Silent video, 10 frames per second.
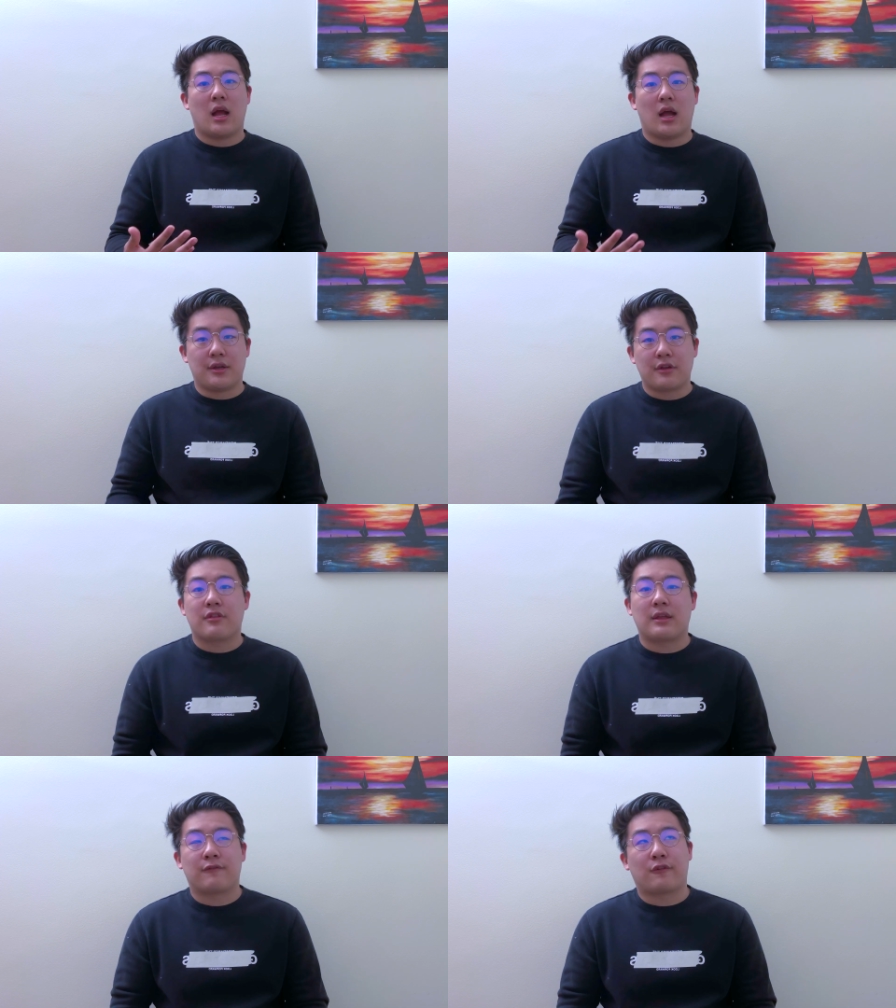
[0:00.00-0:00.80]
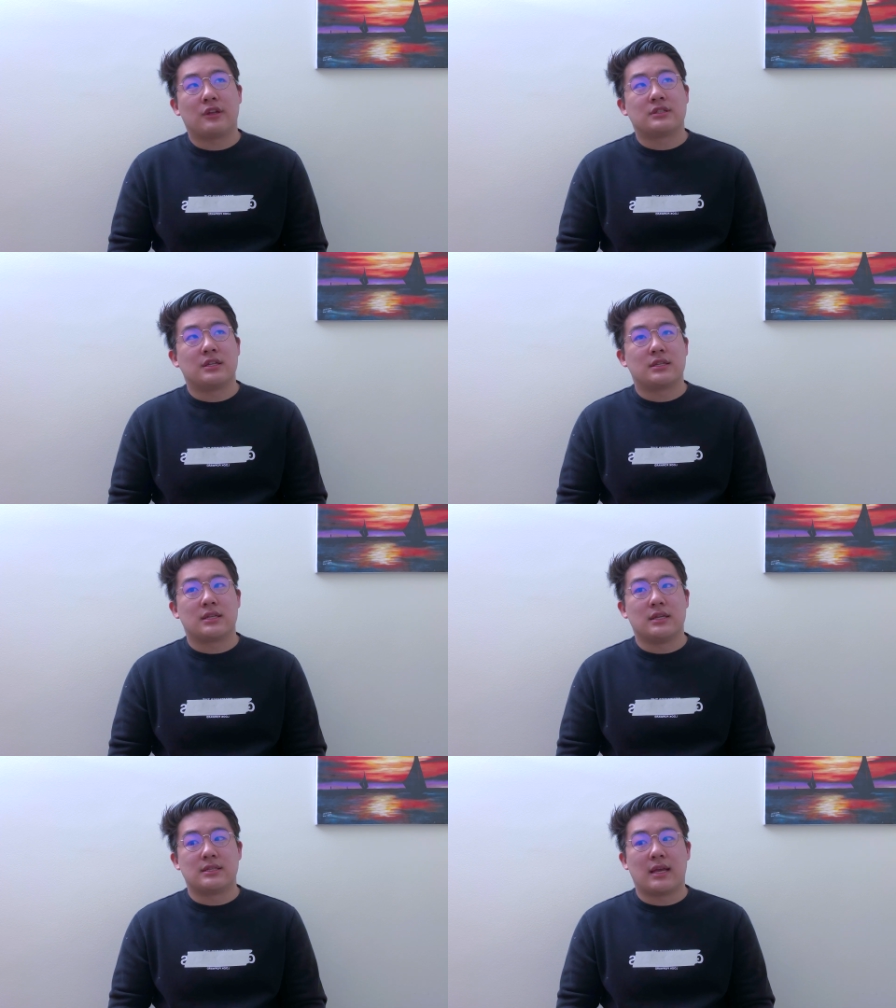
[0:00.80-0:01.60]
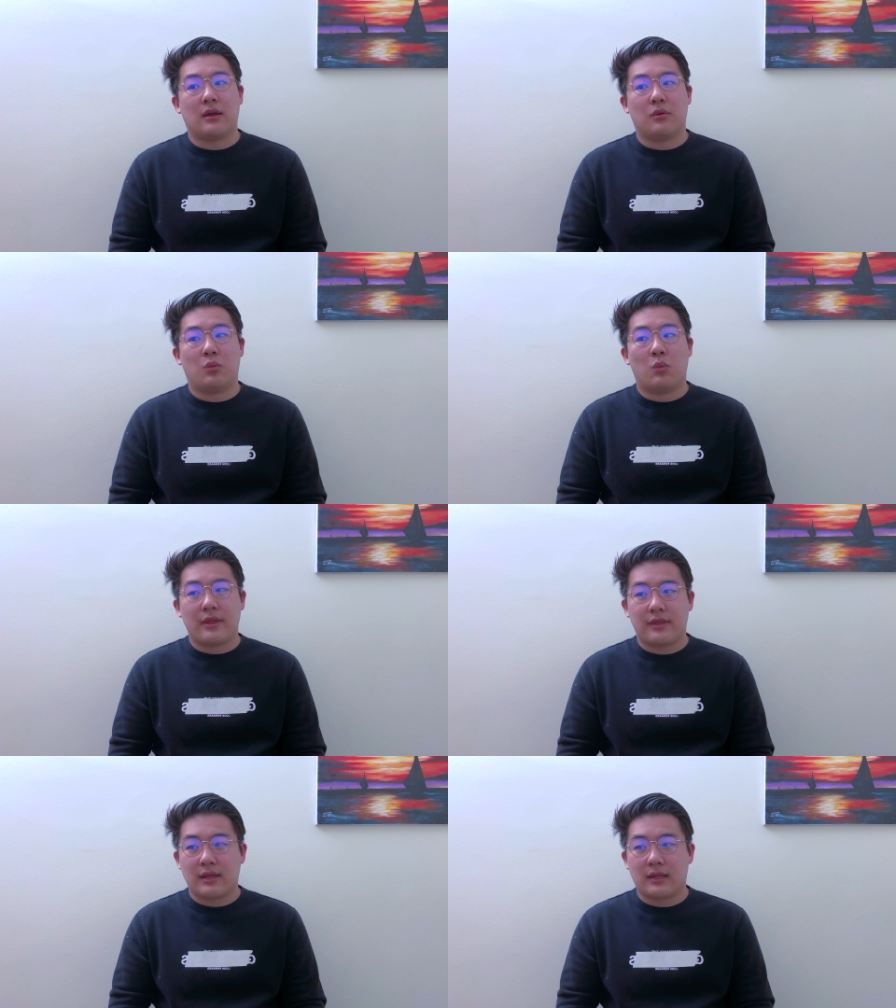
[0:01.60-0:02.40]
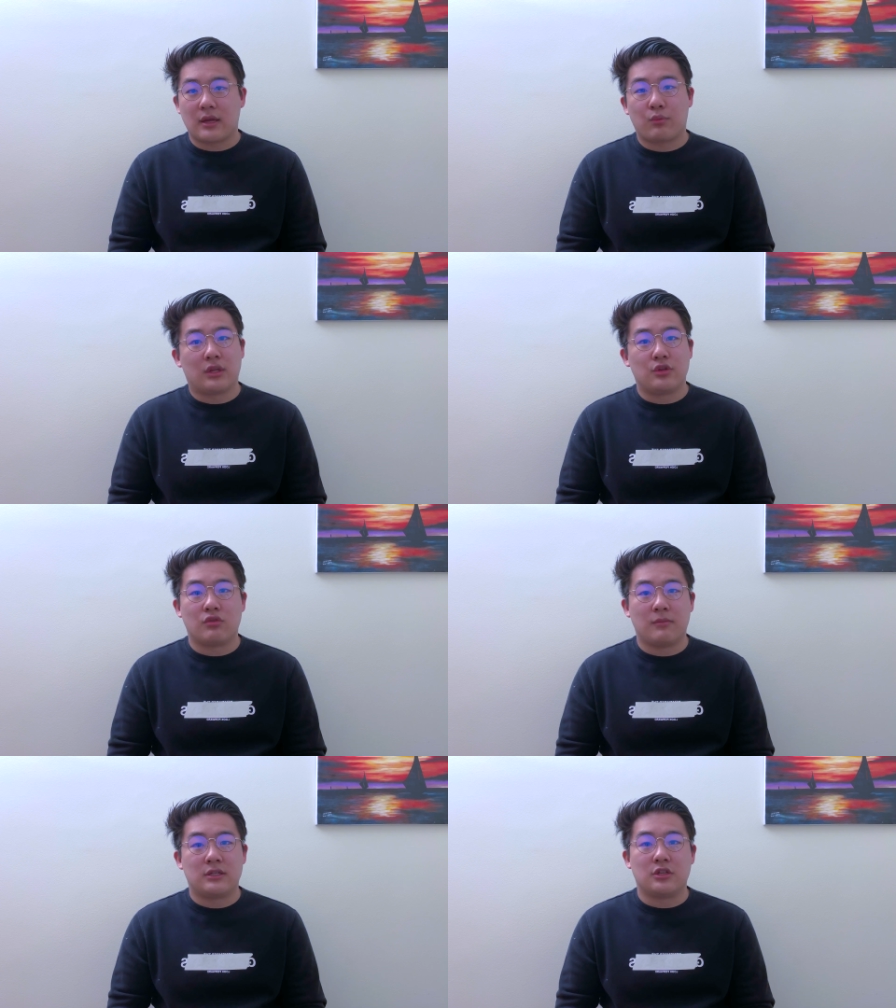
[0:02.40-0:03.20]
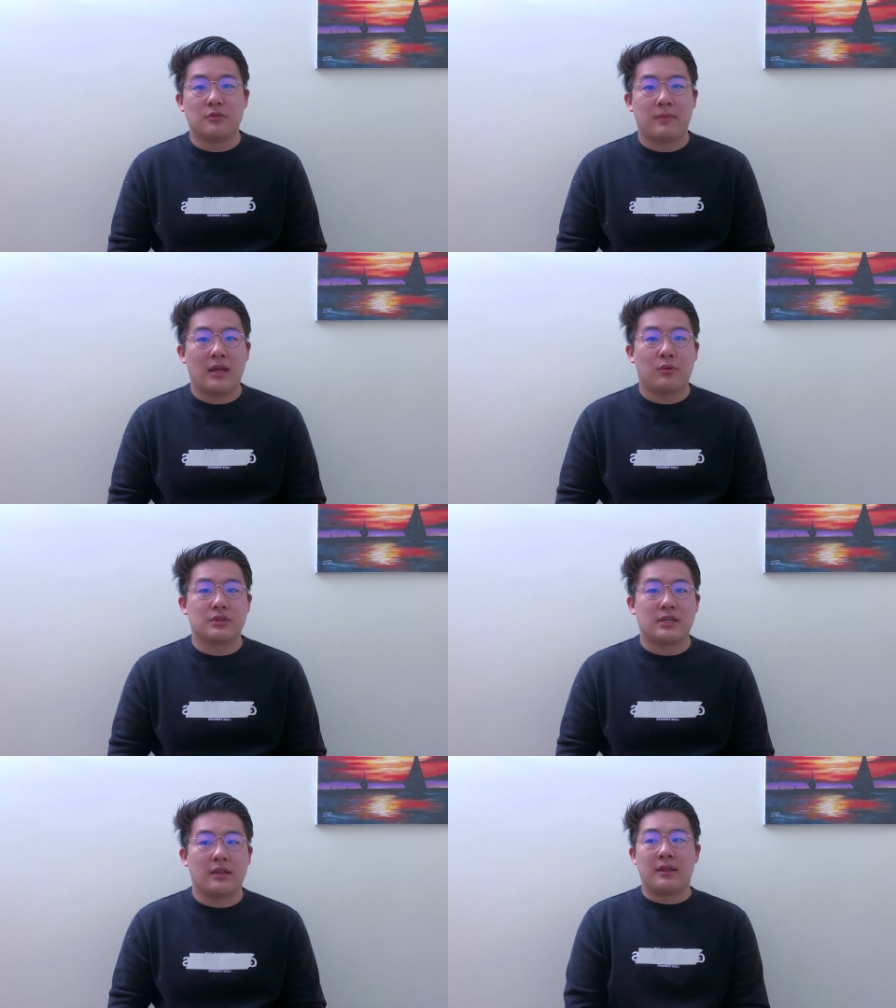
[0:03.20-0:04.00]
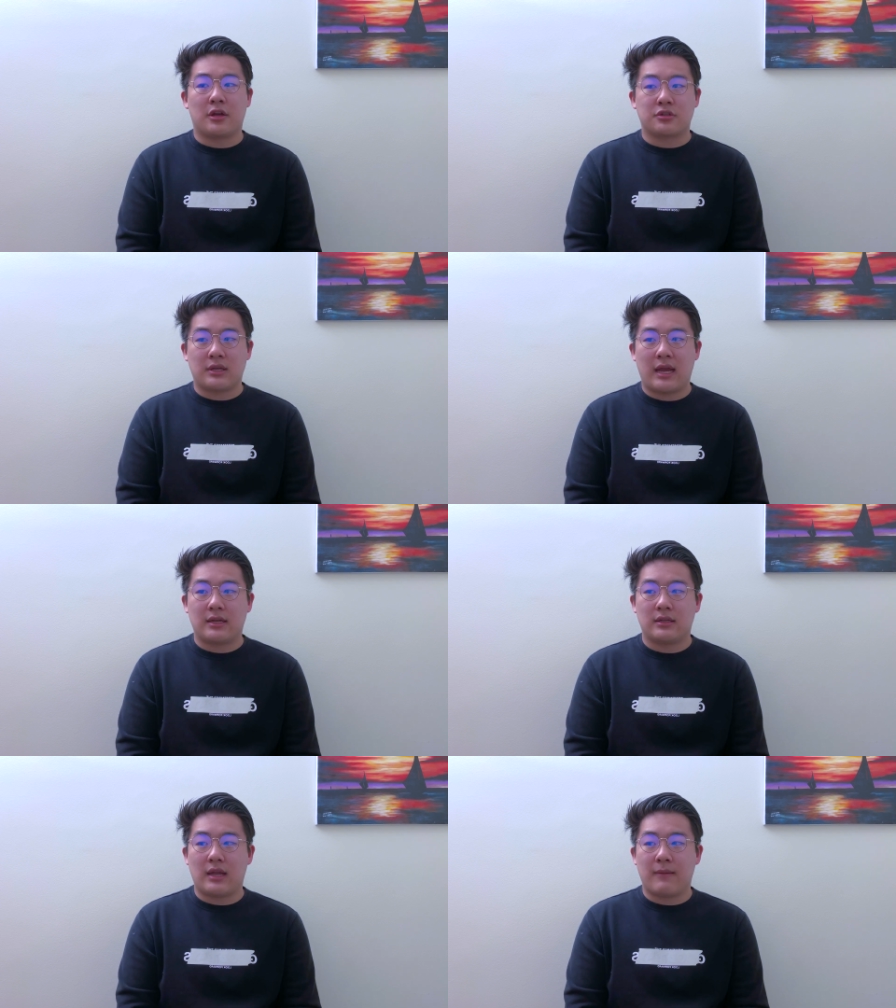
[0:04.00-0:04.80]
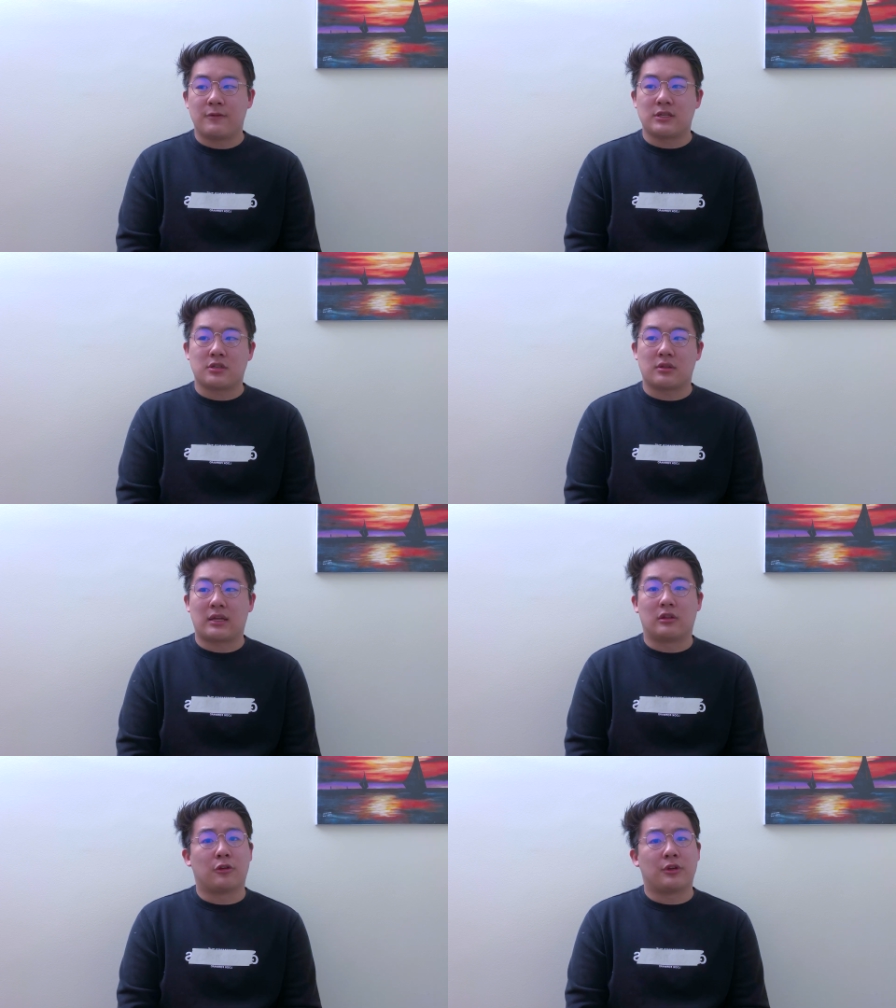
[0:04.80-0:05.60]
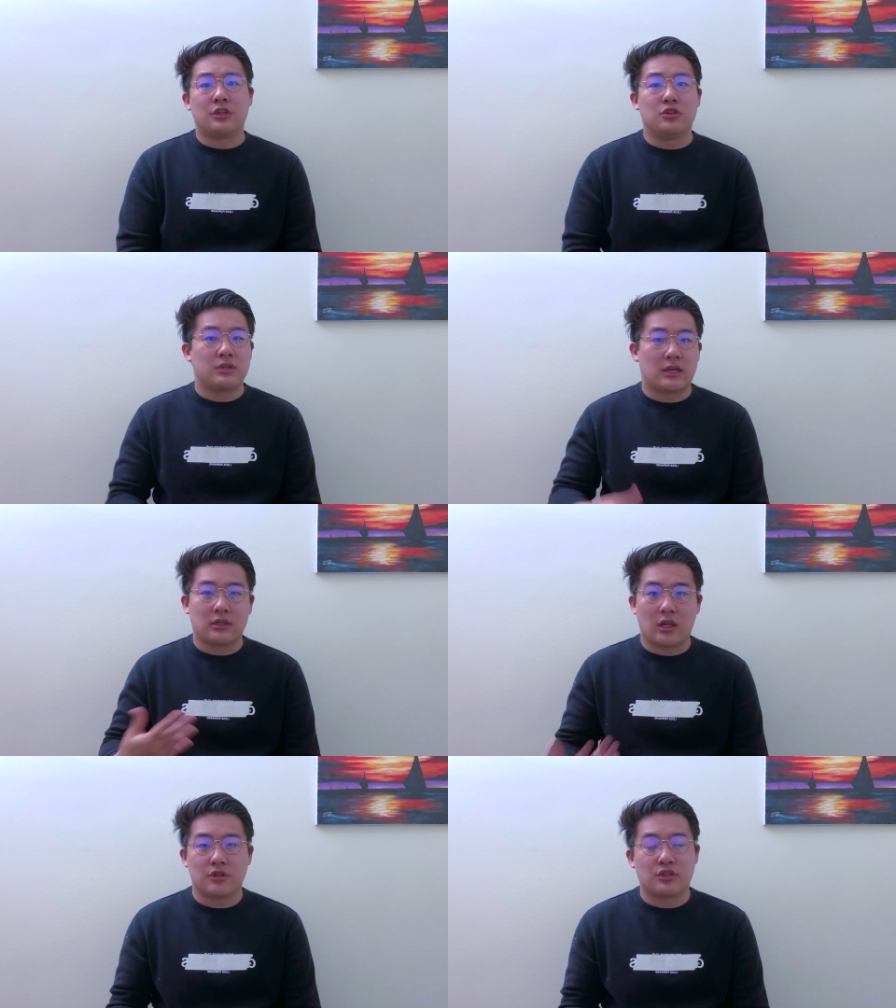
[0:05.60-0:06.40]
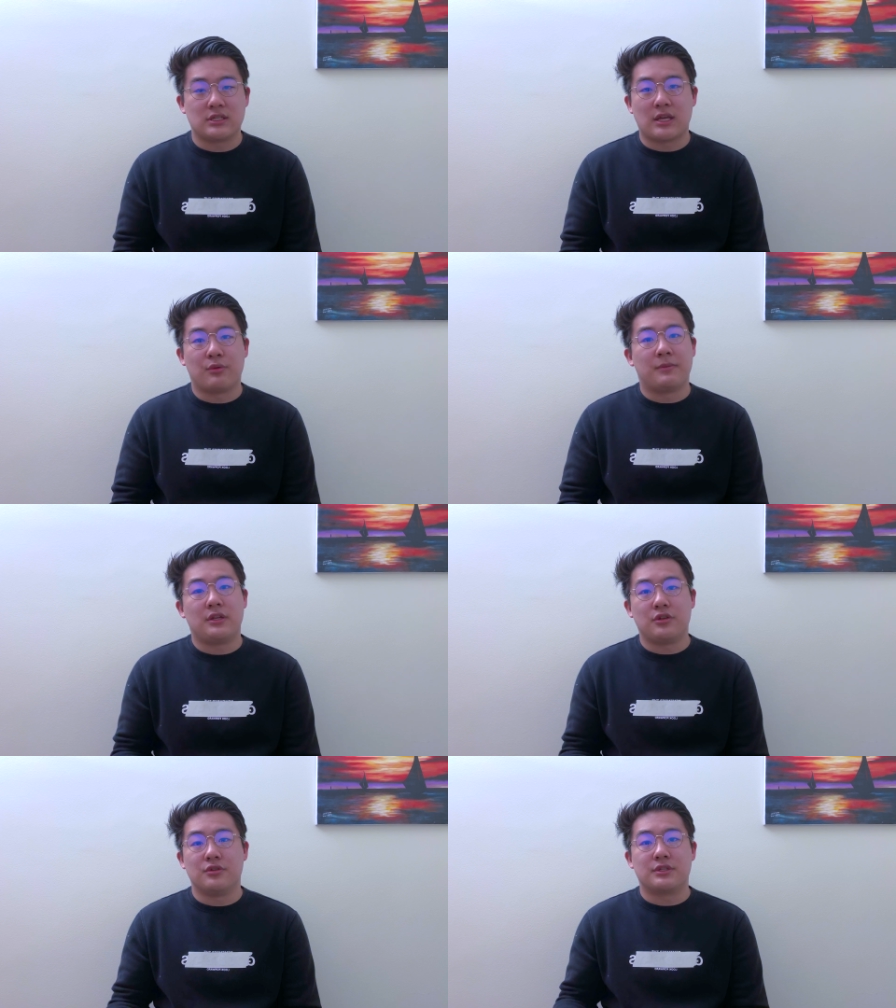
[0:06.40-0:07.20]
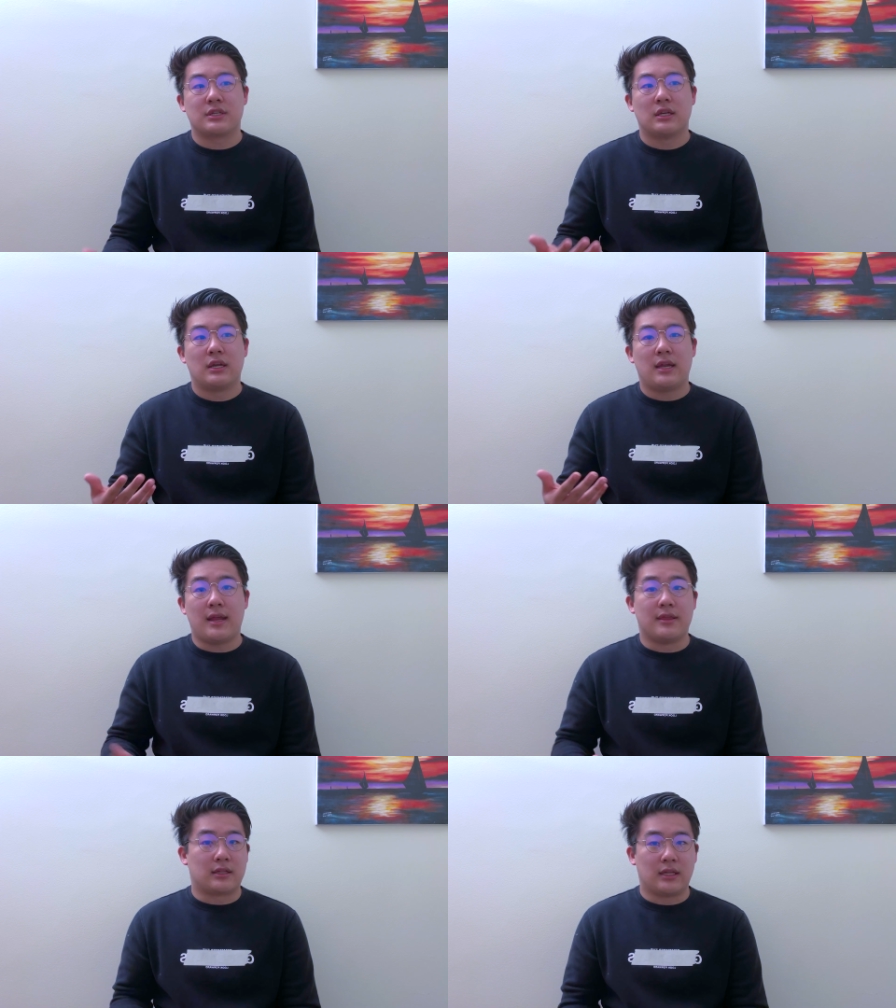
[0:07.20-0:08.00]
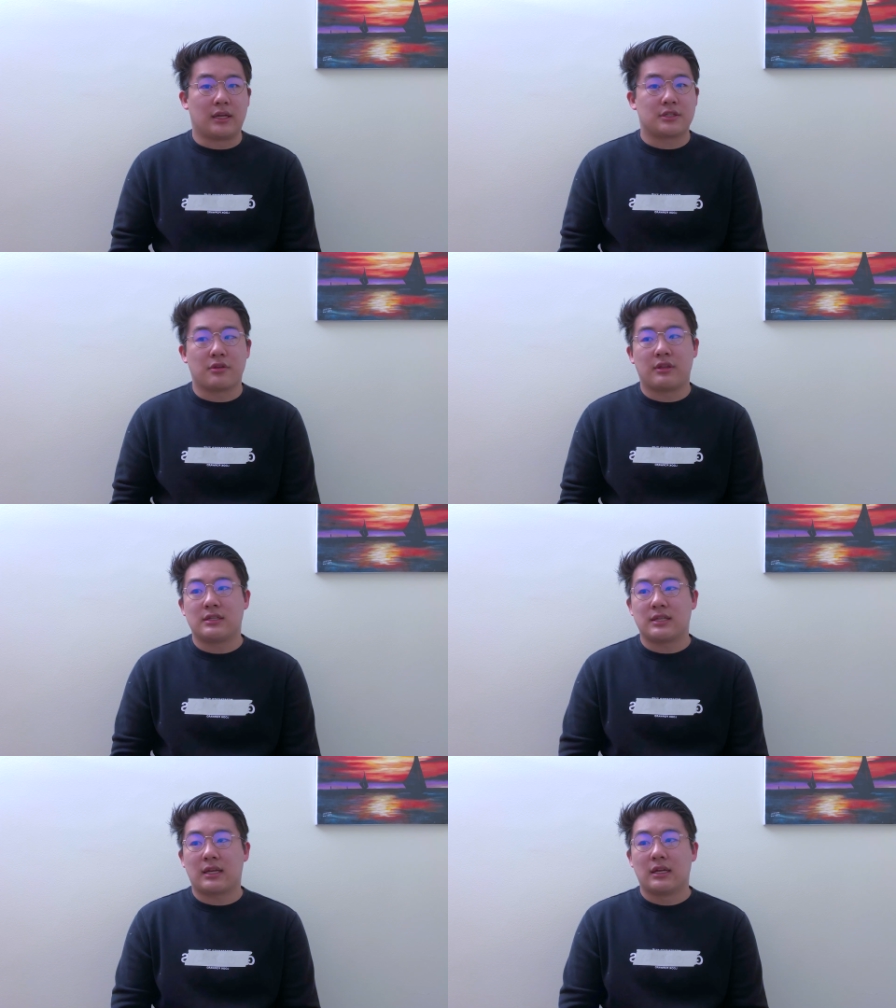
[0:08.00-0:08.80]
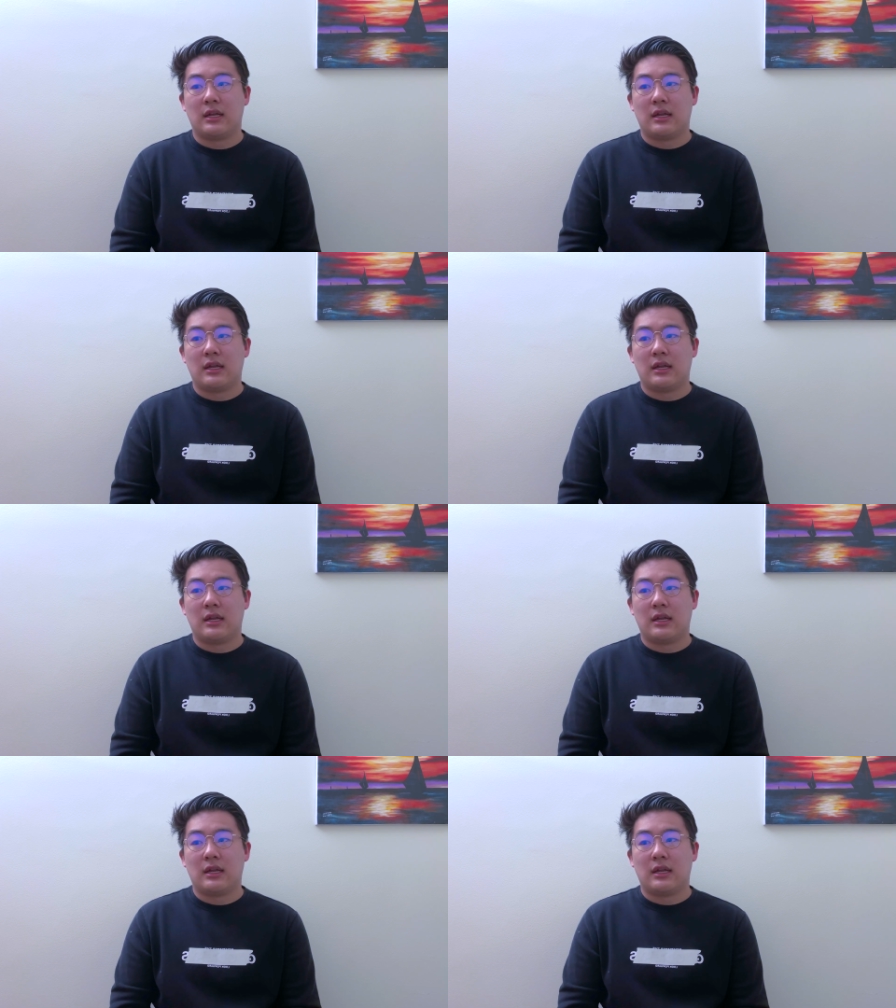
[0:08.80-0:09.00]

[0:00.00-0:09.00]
another thing for instance is that one thing that really drew me to UPenn was that they also had an emphasis on like learning new technologies that would be used in the clinic so things like